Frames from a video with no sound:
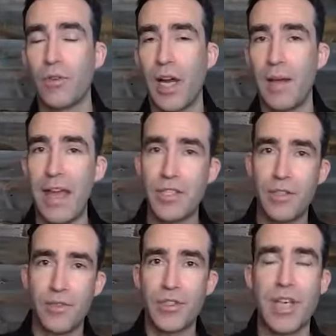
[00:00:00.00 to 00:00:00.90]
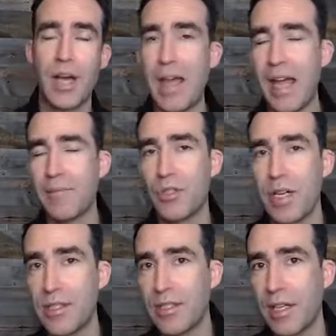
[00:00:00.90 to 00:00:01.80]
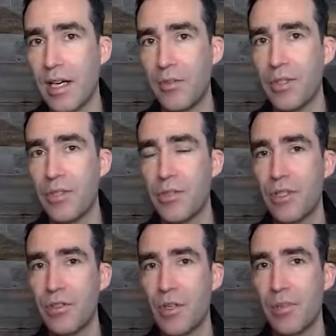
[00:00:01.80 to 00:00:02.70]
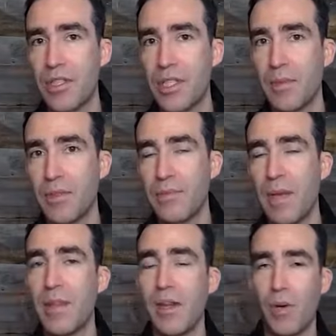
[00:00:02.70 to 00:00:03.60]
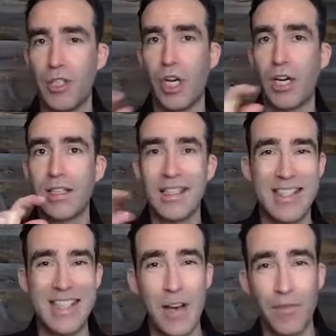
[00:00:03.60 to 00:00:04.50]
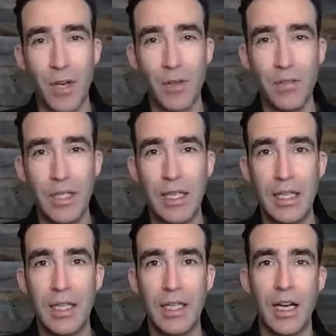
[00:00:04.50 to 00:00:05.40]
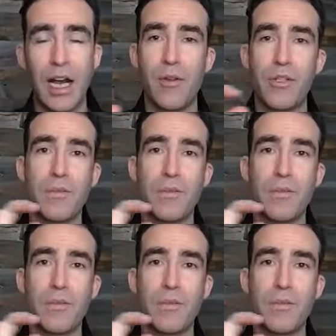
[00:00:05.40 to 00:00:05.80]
I imagine for some AmTrust producers or principals, maybe they want to target the CFO. Others